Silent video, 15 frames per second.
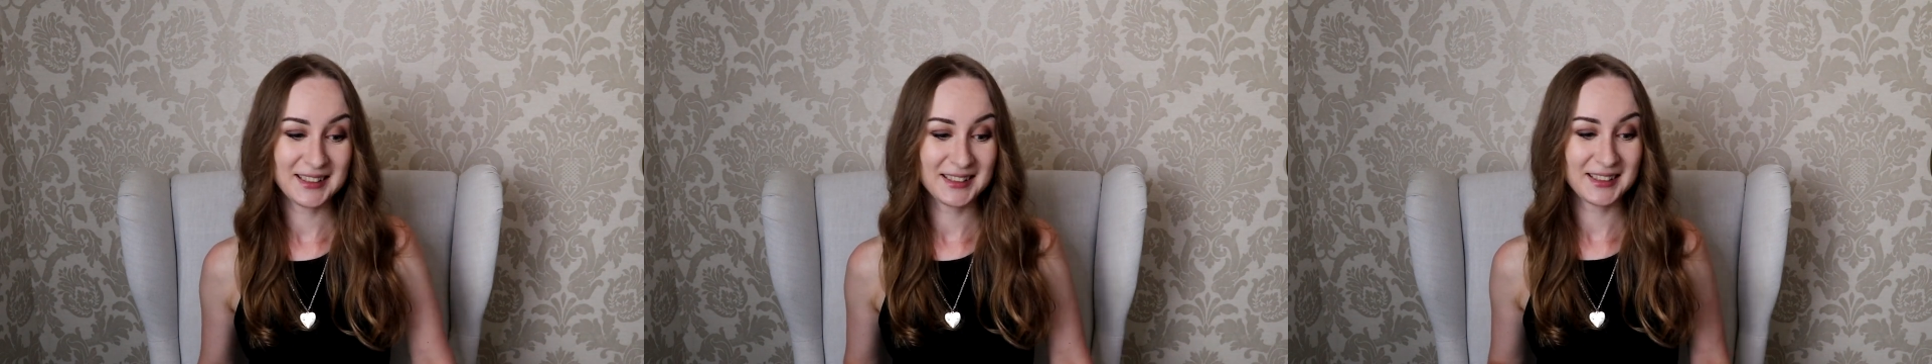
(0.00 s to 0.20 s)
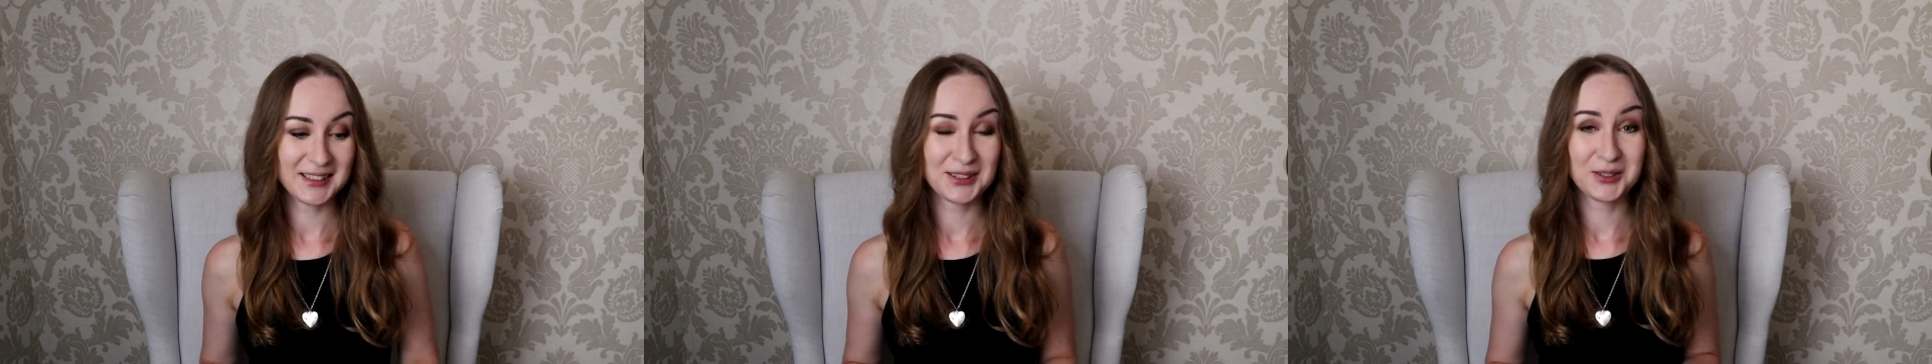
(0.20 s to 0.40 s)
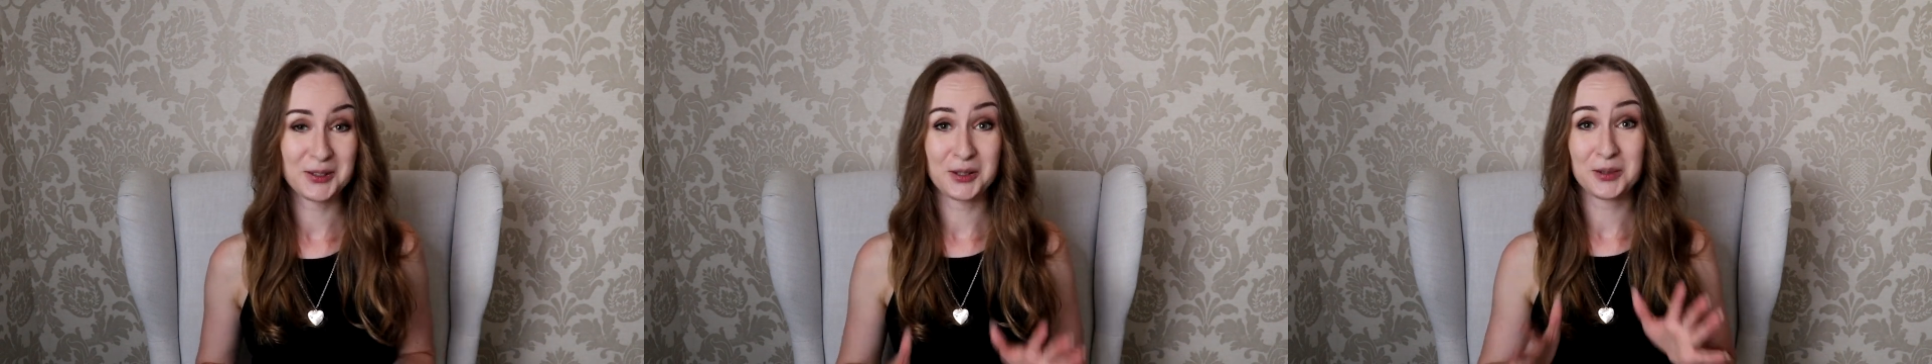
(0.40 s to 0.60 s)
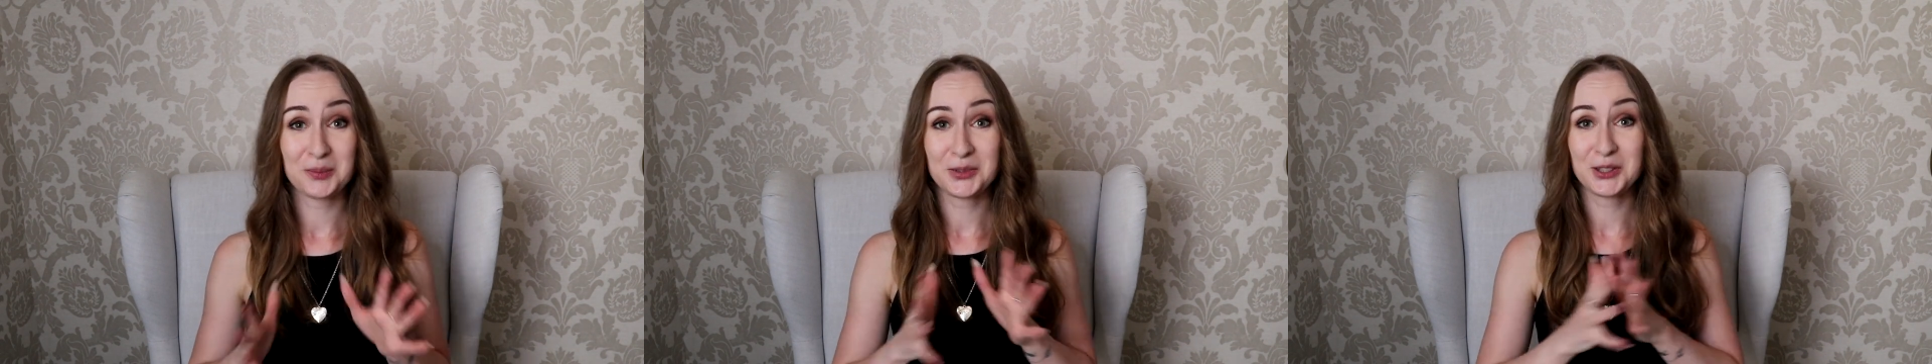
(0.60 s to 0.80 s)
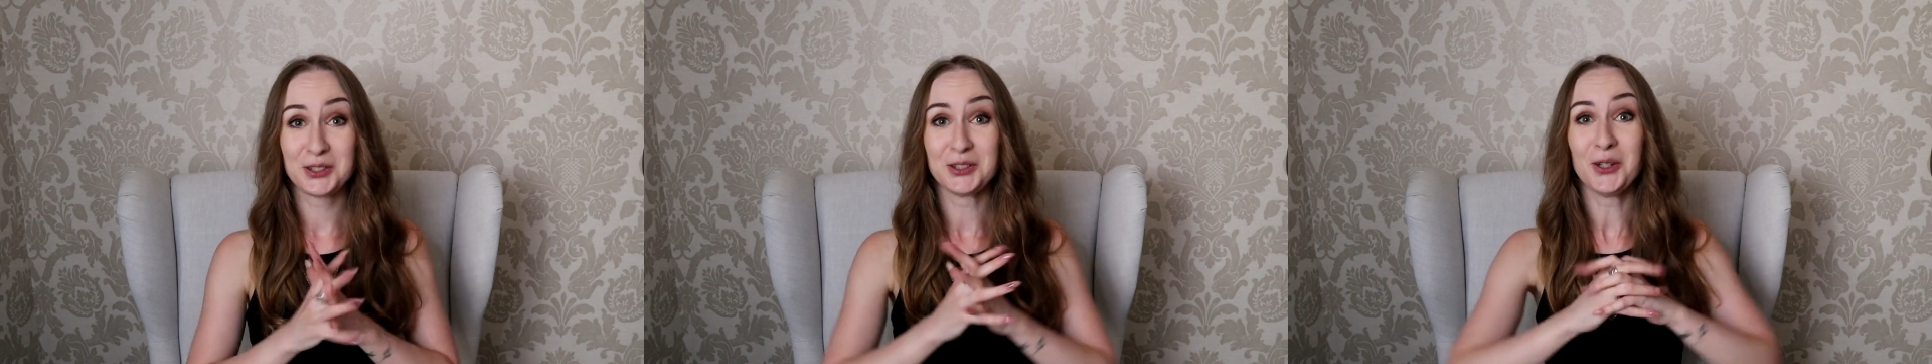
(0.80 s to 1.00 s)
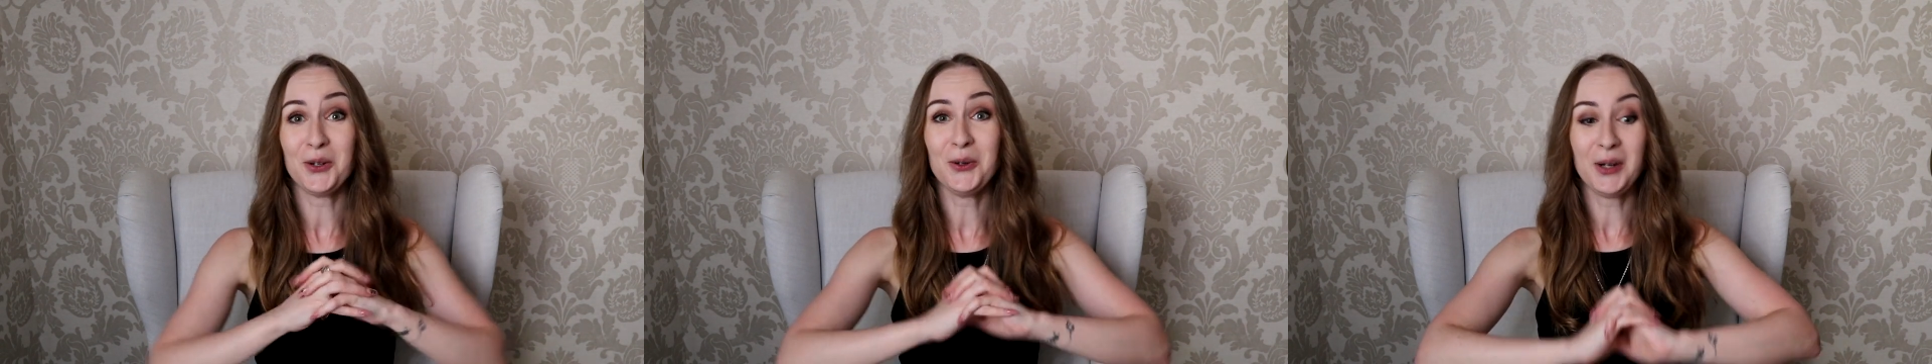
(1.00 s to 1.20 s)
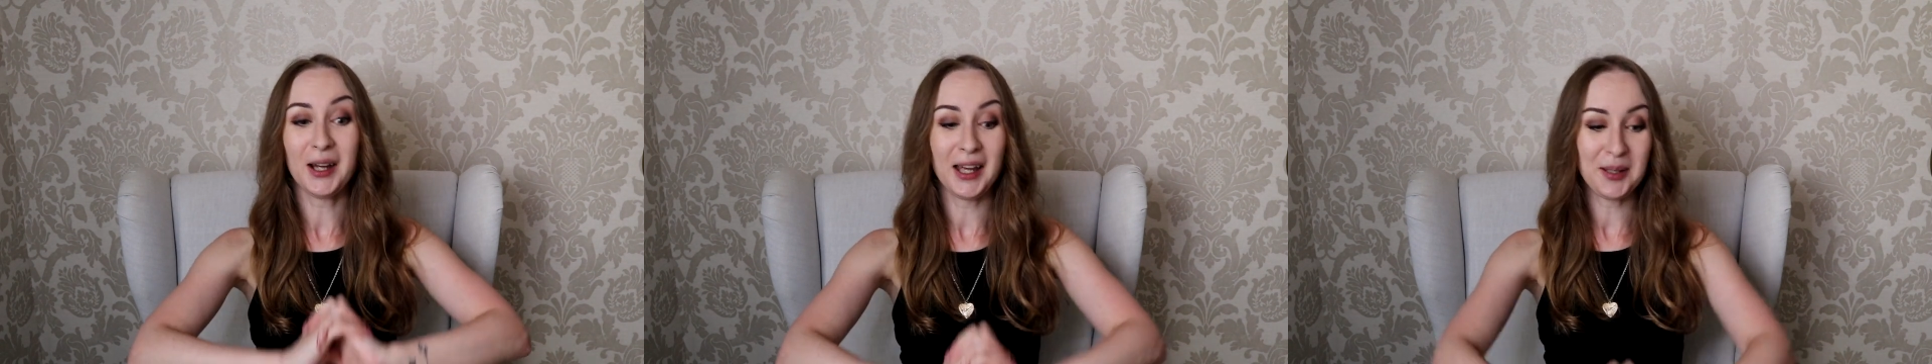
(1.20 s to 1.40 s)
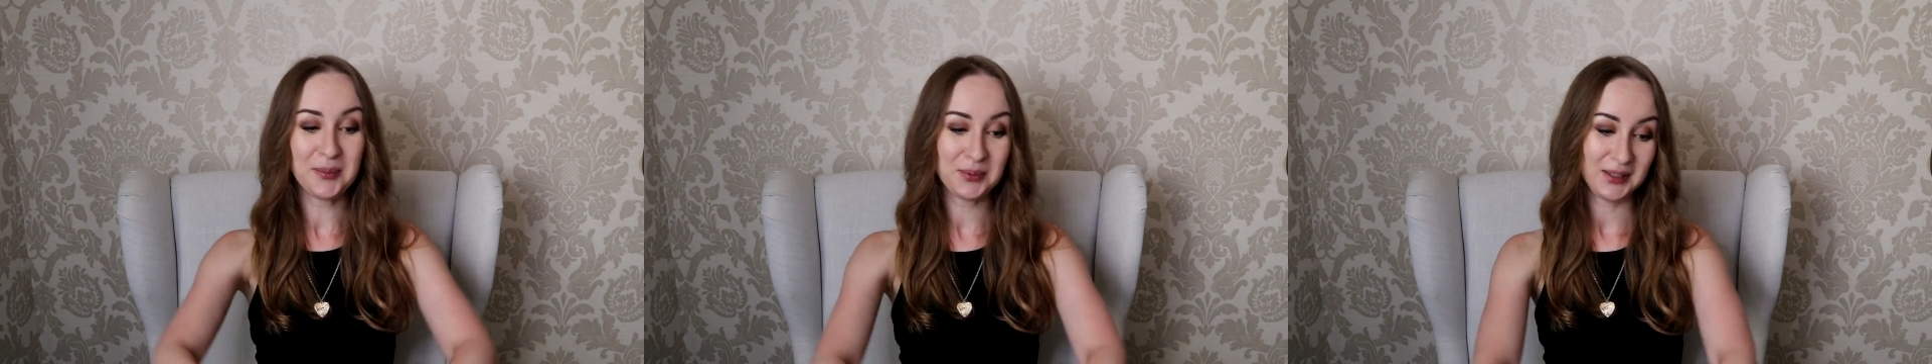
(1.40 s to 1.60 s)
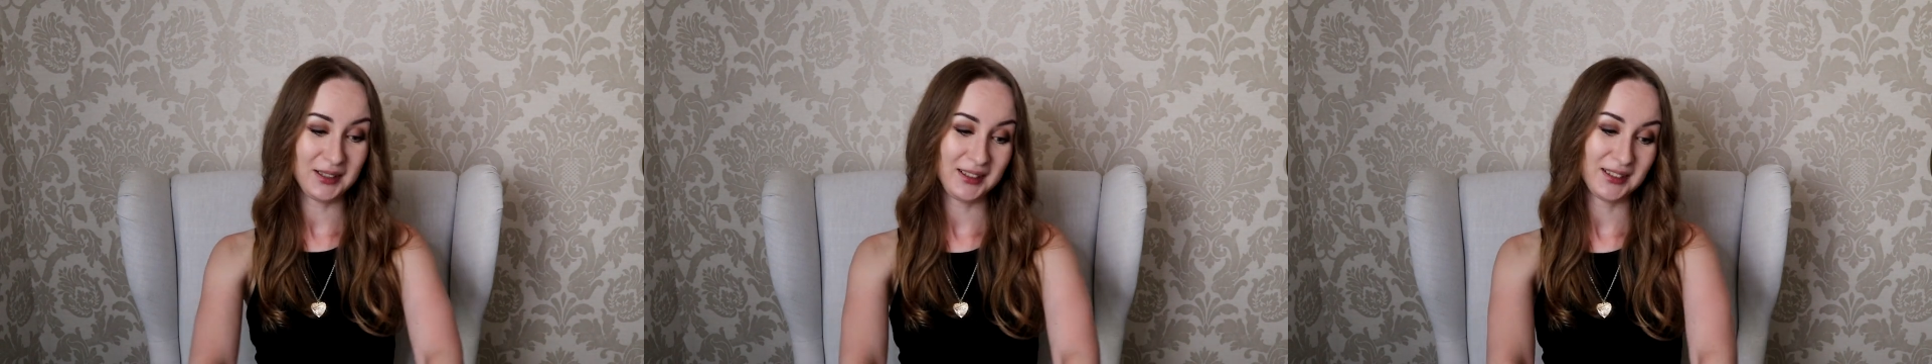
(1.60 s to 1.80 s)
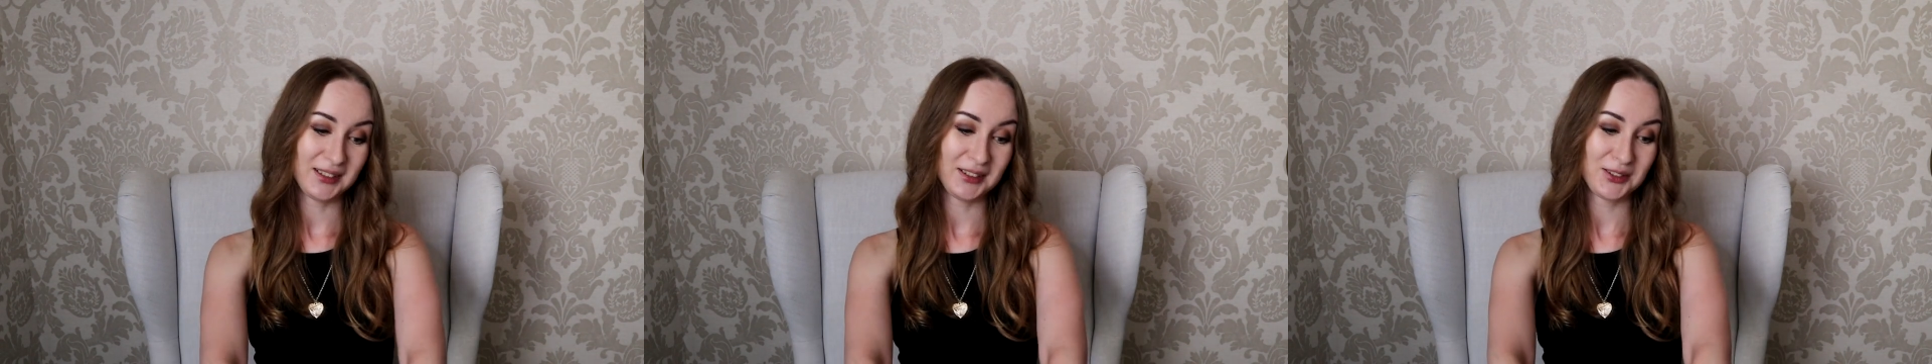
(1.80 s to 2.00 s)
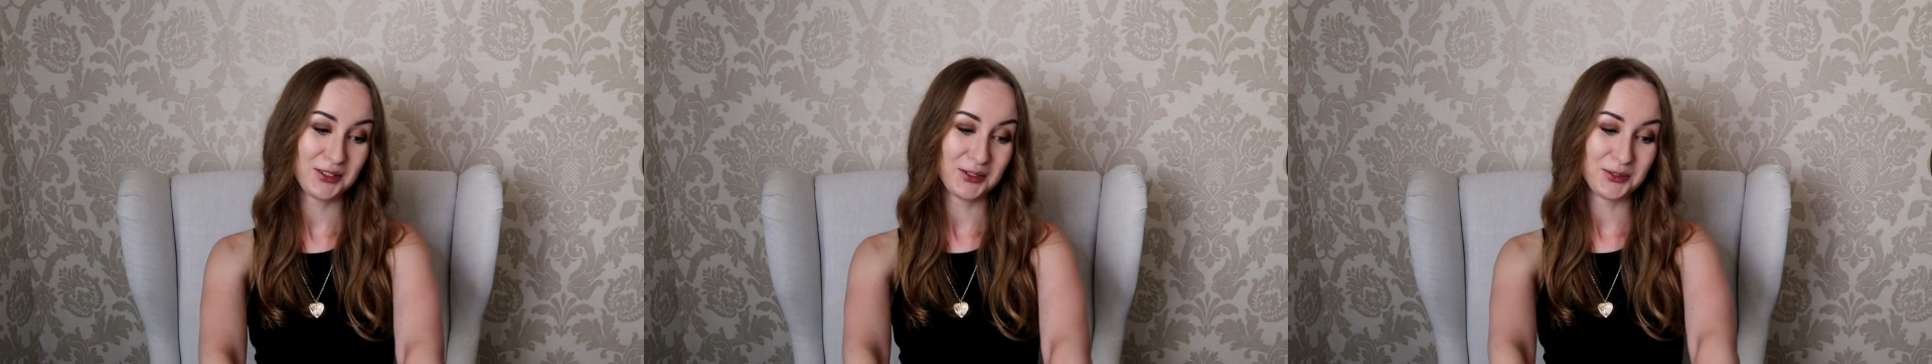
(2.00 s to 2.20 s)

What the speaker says: so I'm so happy